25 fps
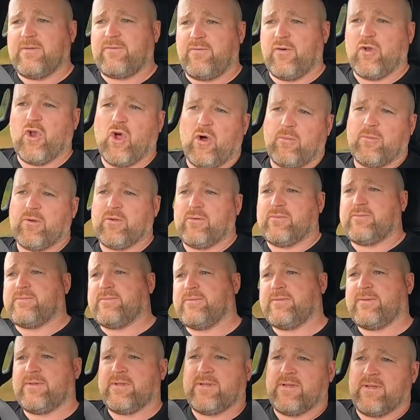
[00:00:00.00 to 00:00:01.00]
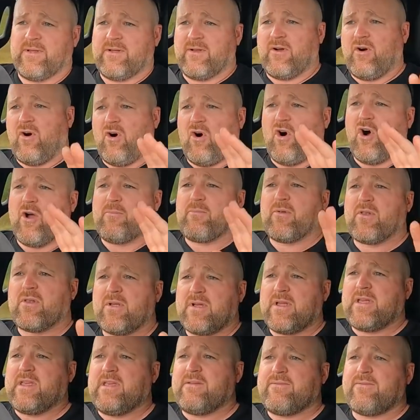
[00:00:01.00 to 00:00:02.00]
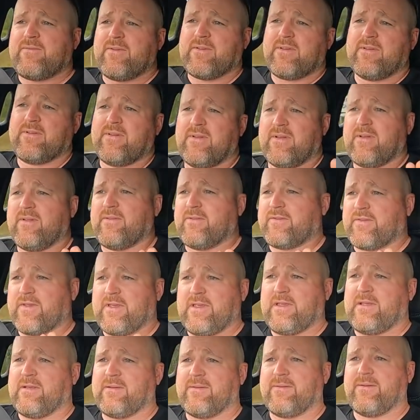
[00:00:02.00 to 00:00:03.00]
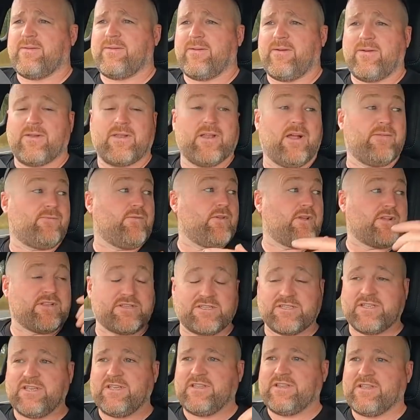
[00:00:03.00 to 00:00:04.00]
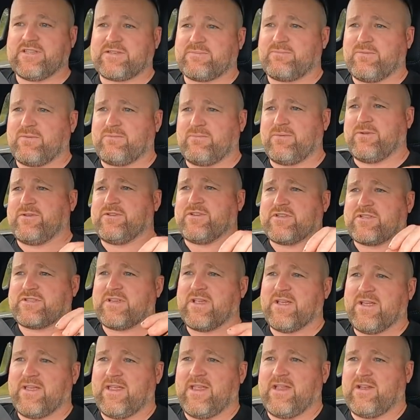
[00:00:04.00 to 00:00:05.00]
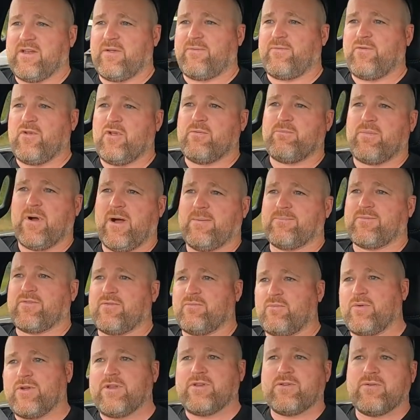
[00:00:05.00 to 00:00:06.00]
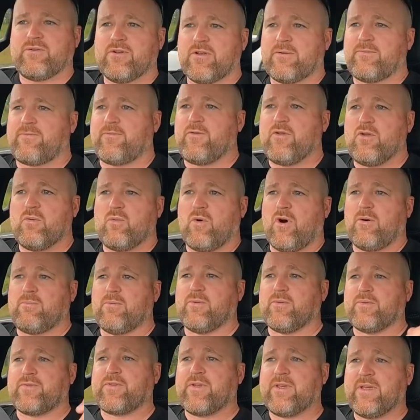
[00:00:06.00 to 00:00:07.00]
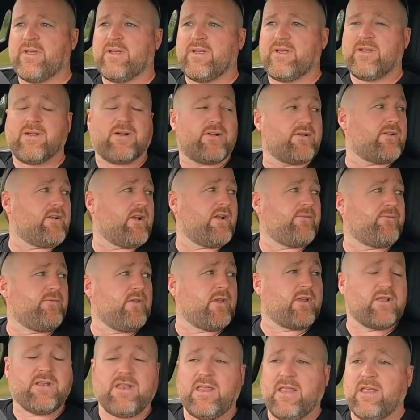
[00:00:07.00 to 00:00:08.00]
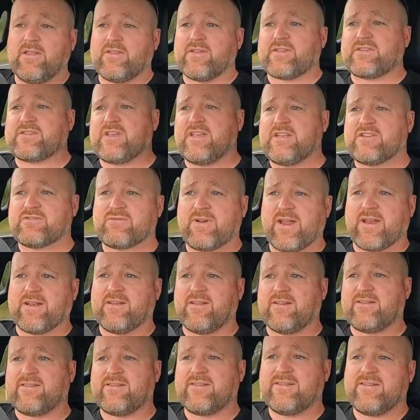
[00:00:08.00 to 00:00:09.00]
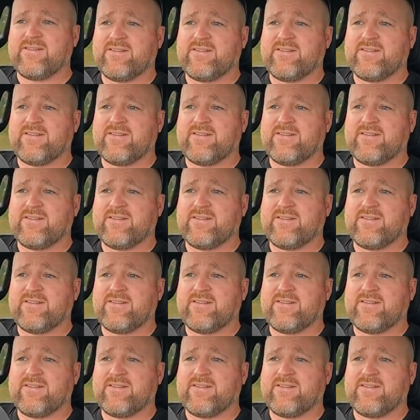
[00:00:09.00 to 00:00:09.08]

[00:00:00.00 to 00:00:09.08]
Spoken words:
Phenomenal. I believe, see, I don't know if you can see this, but we're just hitting a few bumps and we're doing a few wobbles. I don't know if you can hear the seats rattling.